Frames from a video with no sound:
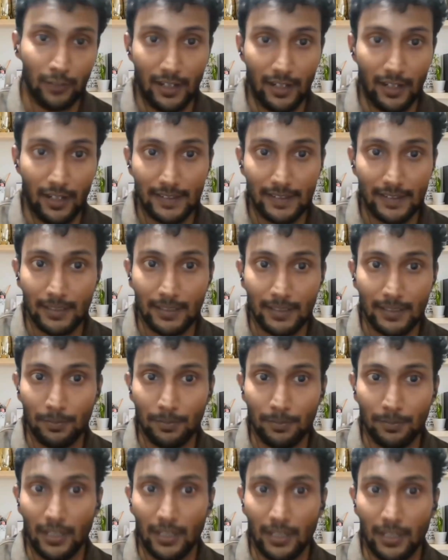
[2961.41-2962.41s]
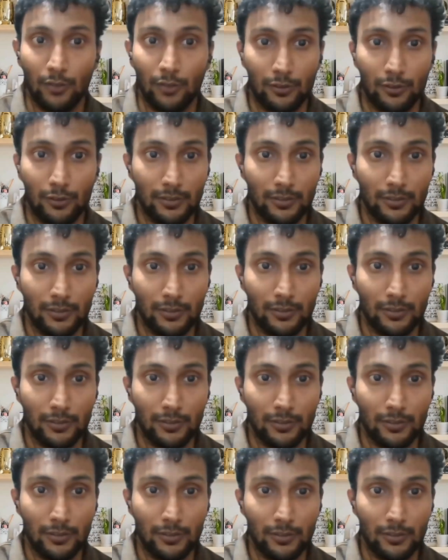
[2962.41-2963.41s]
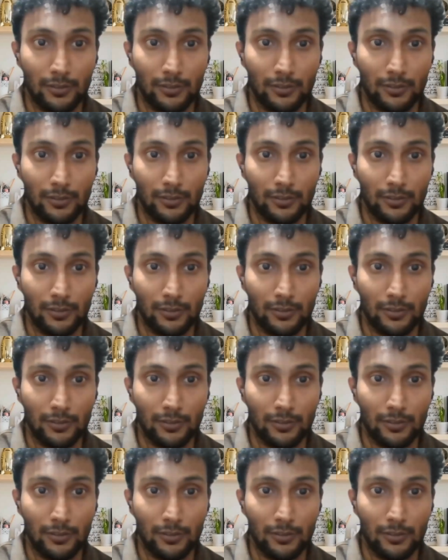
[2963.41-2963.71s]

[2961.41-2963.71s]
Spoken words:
and also the previous plan was to